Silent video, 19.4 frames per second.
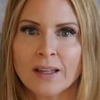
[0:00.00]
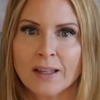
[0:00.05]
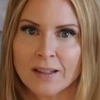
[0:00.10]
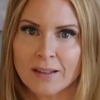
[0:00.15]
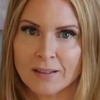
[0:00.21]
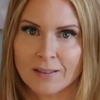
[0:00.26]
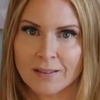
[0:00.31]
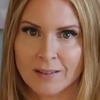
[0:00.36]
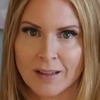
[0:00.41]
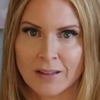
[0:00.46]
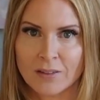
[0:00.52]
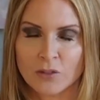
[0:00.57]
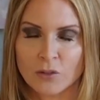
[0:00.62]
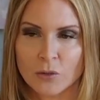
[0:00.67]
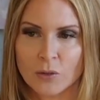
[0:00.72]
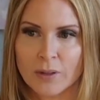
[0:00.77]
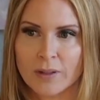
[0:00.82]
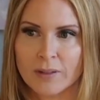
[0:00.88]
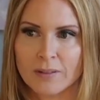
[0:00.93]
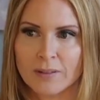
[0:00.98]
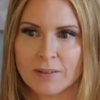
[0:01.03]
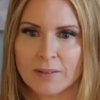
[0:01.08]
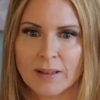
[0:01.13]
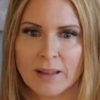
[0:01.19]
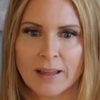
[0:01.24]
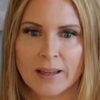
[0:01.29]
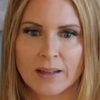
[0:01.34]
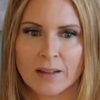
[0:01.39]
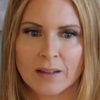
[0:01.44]
accessories
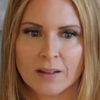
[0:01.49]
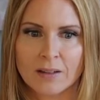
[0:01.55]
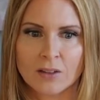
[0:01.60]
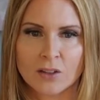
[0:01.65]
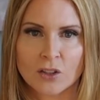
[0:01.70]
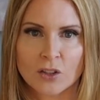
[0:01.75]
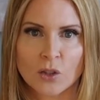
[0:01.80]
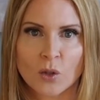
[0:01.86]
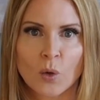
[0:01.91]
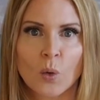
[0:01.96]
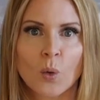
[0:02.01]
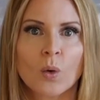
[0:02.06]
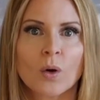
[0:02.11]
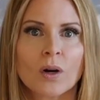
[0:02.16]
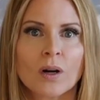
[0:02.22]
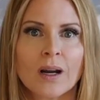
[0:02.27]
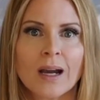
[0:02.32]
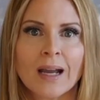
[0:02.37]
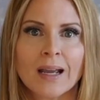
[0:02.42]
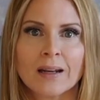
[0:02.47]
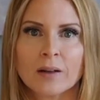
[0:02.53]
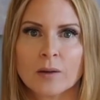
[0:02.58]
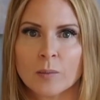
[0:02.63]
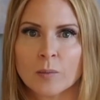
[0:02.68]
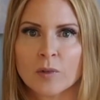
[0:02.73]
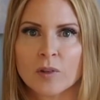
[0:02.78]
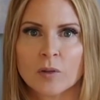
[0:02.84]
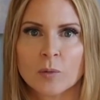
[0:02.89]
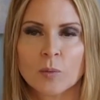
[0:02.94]
like decor
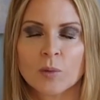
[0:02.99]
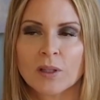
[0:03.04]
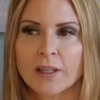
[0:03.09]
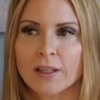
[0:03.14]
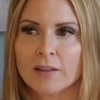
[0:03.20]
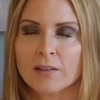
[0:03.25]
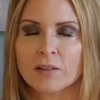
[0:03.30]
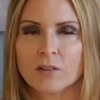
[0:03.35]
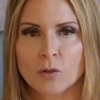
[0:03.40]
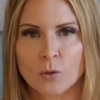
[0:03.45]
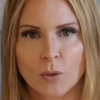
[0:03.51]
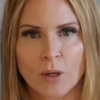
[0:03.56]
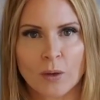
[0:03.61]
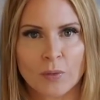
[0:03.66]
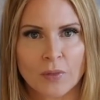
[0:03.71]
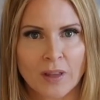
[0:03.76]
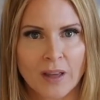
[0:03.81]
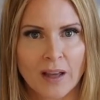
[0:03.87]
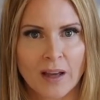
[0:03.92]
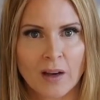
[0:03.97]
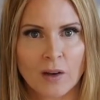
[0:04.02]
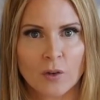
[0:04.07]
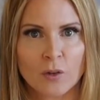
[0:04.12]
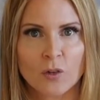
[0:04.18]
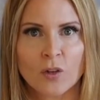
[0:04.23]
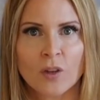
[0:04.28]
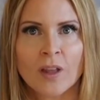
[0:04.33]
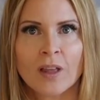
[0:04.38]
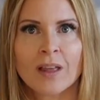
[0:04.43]
items placed throughout the
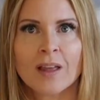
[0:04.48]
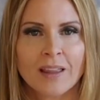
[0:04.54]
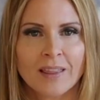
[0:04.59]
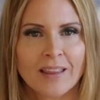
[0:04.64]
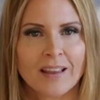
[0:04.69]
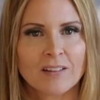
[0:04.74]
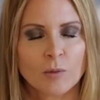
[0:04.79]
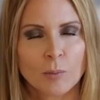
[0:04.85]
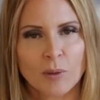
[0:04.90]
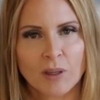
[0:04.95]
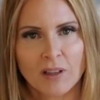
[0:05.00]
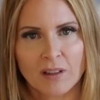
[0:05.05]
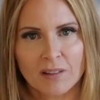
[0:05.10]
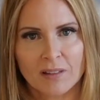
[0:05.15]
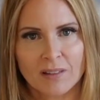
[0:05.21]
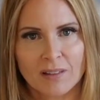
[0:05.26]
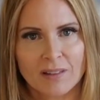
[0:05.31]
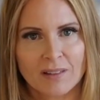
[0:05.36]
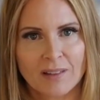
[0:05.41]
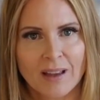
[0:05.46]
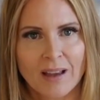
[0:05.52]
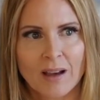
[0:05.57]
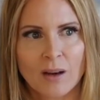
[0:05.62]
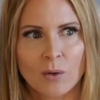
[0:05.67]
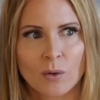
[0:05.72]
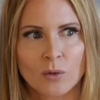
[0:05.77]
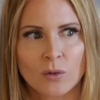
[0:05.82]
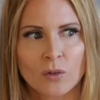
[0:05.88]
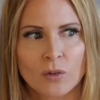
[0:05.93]
house. And that's because this
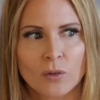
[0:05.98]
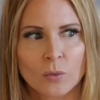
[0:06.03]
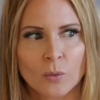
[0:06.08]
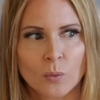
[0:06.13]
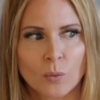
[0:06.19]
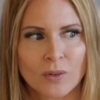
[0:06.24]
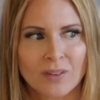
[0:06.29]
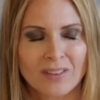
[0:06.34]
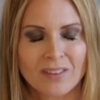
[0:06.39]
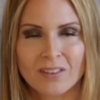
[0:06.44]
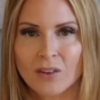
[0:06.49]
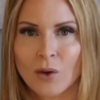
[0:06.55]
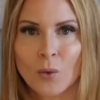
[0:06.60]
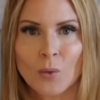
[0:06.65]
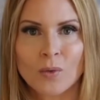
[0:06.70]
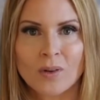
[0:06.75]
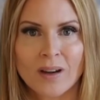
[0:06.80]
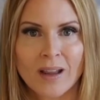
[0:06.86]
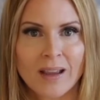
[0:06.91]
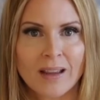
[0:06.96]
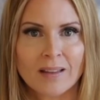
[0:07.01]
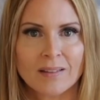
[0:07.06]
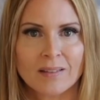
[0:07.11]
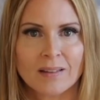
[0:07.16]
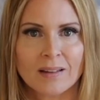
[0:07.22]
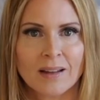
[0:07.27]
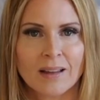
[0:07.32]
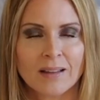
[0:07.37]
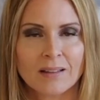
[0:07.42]
house was so
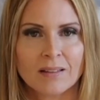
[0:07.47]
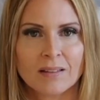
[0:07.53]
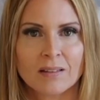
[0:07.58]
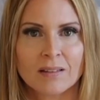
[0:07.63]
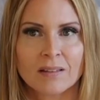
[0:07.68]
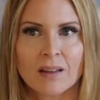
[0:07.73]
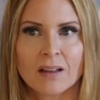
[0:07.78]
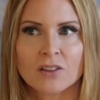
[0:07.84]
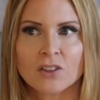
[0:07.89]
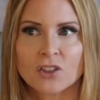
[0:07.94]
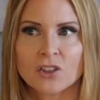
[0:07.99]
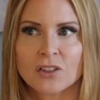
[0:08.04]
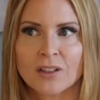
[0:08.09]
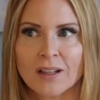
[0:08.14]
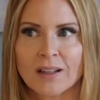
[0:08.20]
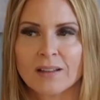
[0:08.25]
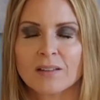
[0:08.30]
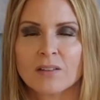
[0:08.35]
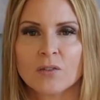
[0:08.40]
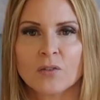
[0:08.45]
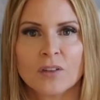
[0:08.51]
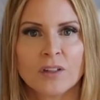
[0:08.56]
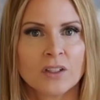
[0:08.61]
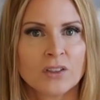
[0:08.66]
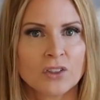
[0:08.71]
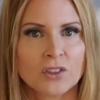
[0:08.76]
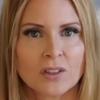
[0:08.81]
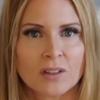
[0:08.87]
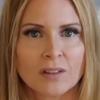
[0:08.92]
nice and had such nice
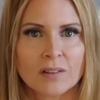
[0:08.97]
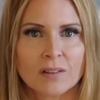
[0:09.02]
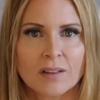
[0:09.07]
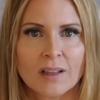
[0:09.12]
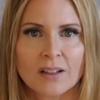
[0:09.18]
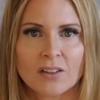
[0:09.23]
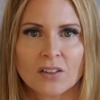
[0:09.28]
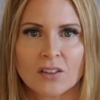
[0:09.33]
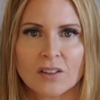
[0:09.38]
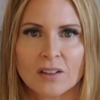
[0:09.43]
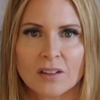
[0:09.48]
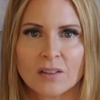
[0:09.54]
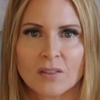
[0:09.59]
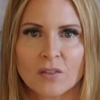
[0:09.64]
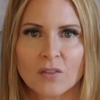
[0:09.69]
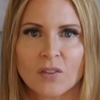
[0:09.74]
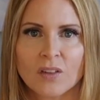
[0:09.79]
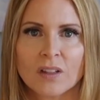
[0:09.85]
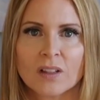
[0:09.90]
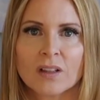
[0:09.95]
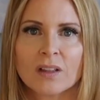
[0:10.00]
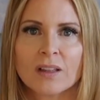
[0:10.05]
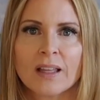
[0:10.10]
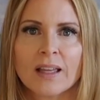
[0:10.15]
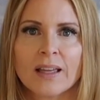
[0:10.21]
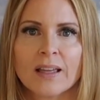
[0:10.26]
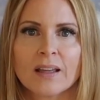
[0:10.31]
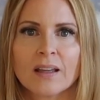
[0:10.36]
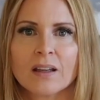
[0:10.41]
finishes. I just didn't feel
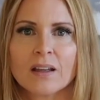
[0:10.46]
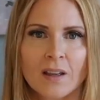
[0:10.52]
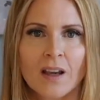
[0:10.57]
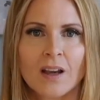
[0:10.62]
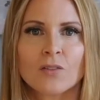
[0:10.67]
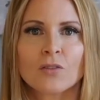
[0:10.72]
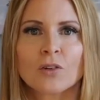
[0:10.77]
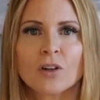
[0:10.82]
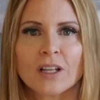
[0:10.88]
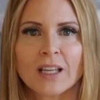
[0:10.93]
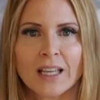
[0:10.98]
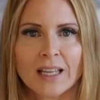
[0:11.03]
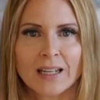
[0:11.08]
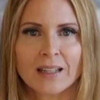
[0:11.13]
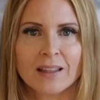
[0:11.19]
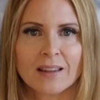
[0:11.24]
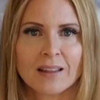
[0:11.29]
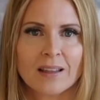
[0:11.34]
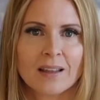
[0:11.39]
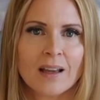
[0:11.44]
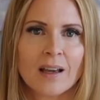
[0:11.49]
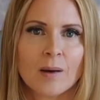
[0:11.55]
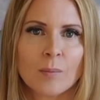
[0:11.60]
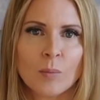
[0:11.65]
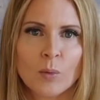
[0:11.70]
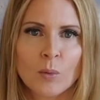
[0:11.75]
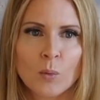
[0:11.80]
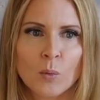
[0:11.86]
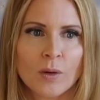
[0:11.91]
like covering anything
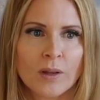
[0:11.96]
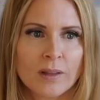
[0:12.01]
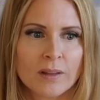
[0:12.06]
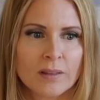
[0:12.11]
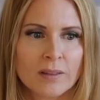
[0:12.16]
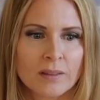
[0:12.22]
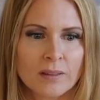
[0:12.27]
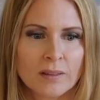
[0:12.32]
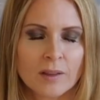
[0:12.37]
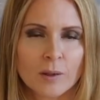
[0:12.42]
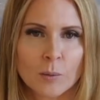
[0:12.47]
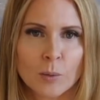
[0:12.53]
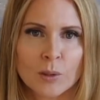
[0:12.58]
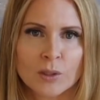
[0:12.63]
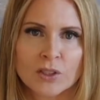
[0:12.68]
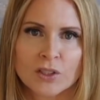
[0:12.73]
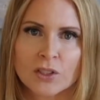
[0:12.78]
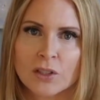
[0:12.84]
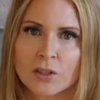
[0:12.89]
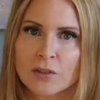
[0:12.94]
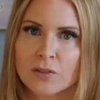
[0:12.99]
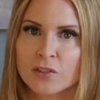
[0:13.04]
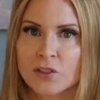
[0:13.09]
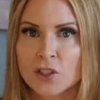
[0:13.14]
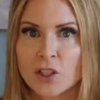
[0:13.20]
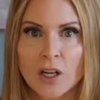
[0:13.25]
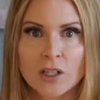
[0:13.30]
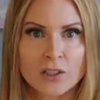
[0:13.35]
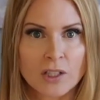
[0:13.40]
up with a bunch of
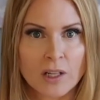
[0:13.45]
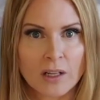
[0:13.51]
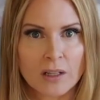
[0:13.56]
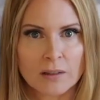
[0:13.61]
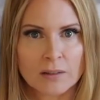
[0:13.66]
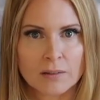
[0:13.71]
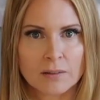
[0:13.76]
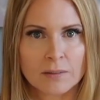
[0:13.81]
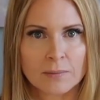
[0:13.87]
tchotchkes.